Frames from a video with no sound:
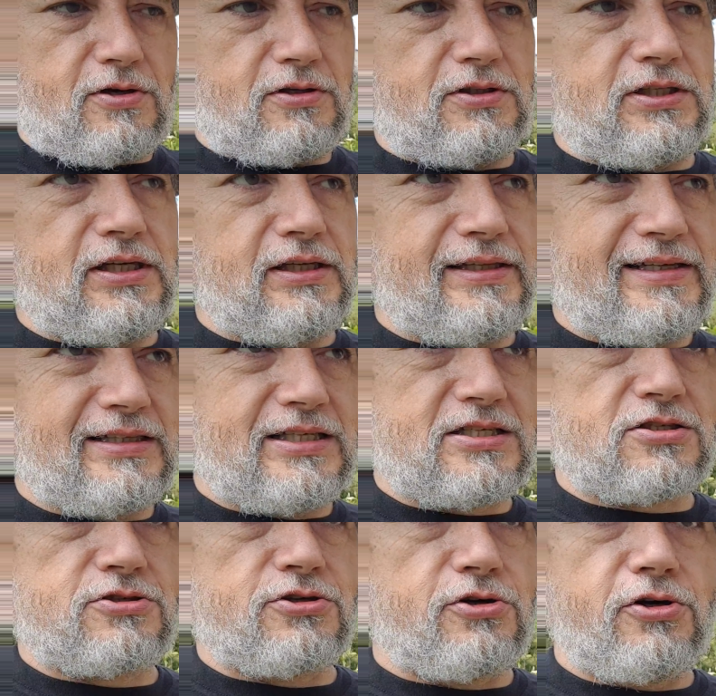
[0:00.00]
tilling the
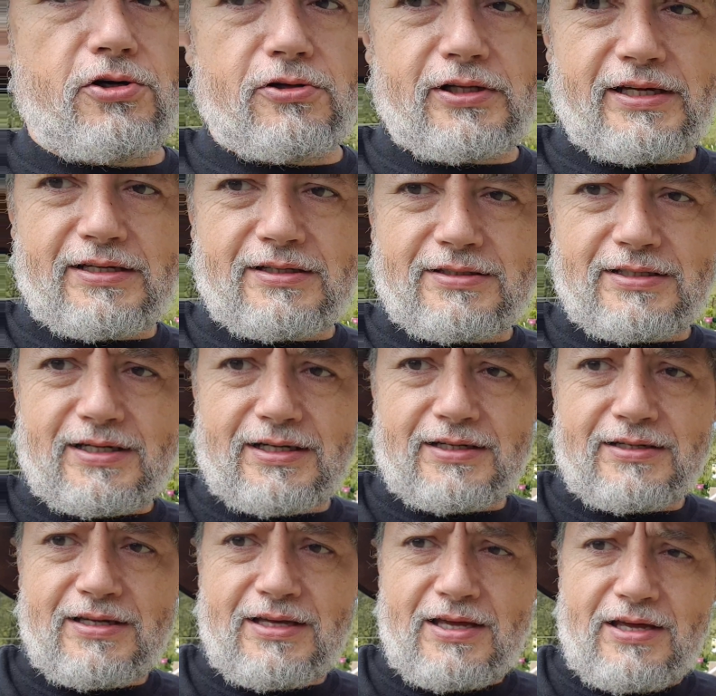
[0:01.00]
soil
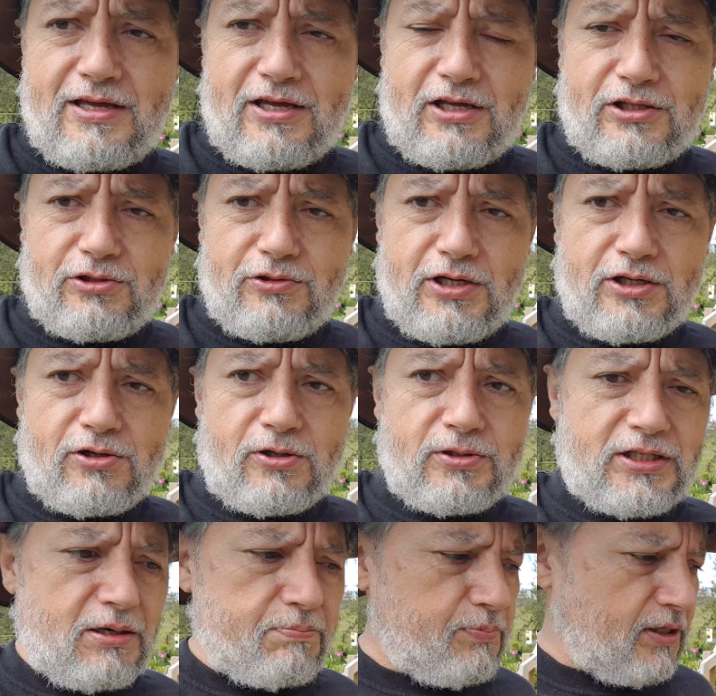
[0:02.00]
and doing all
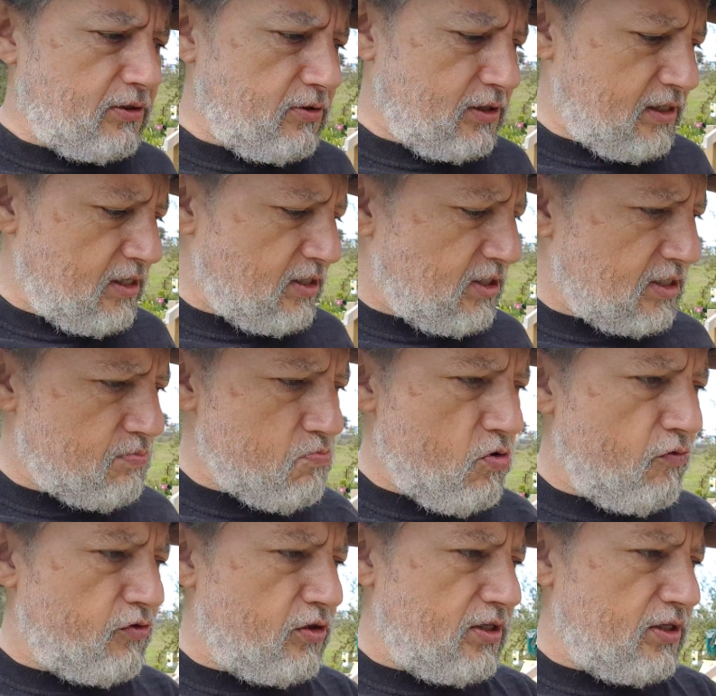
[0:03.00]
that bit. You can just move